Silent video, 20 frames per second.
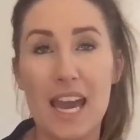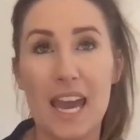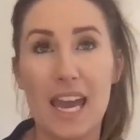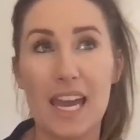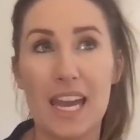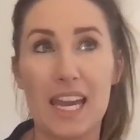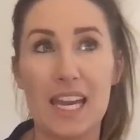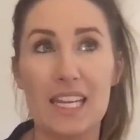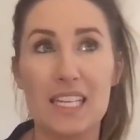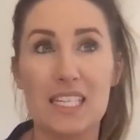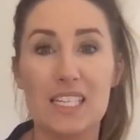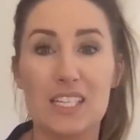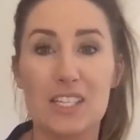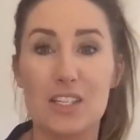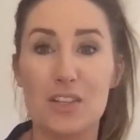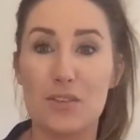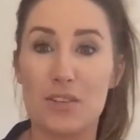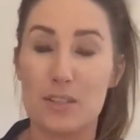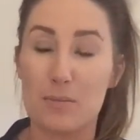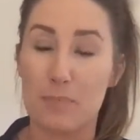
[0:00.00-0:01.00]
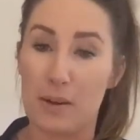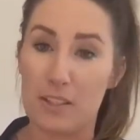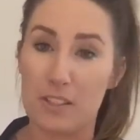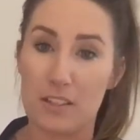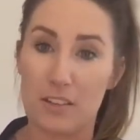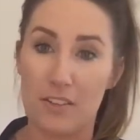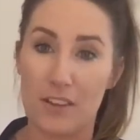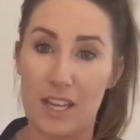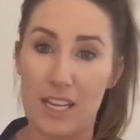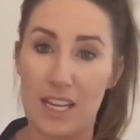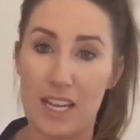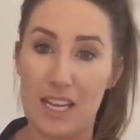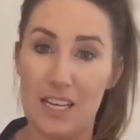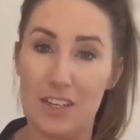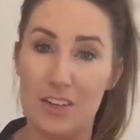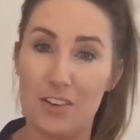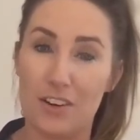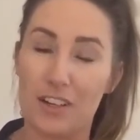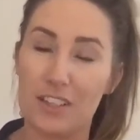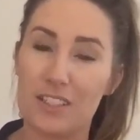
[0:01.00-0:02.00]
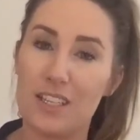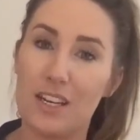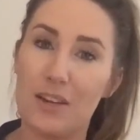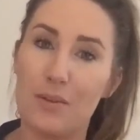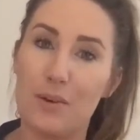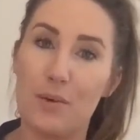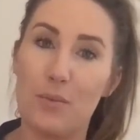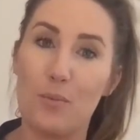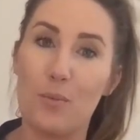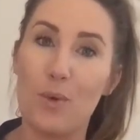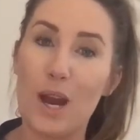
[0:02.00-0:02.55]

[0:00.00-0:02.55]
and do a sponsored event in New York City when,